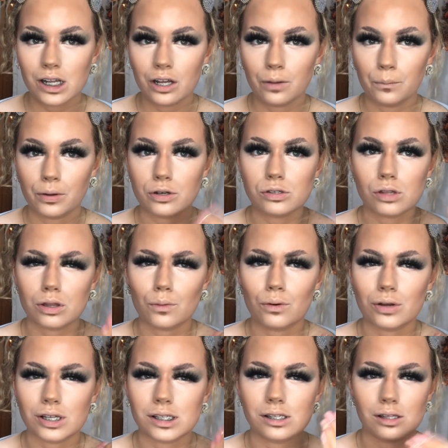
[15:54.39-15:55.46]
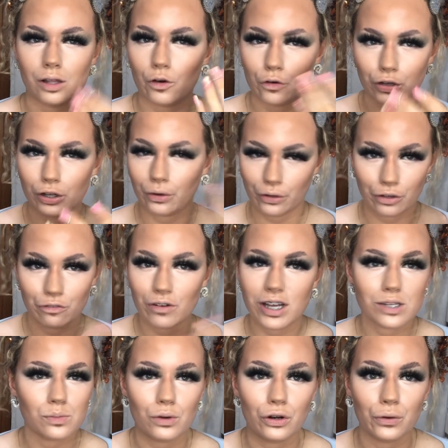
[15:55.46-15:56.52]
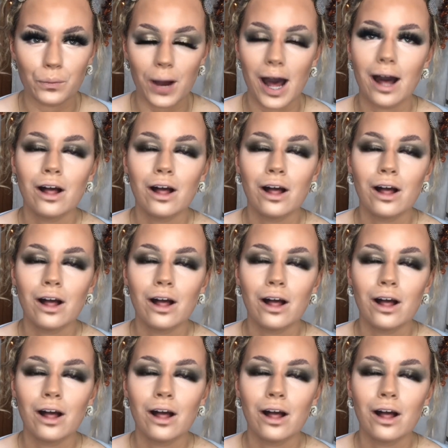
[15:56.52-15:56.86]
because otherwise your face would look wet,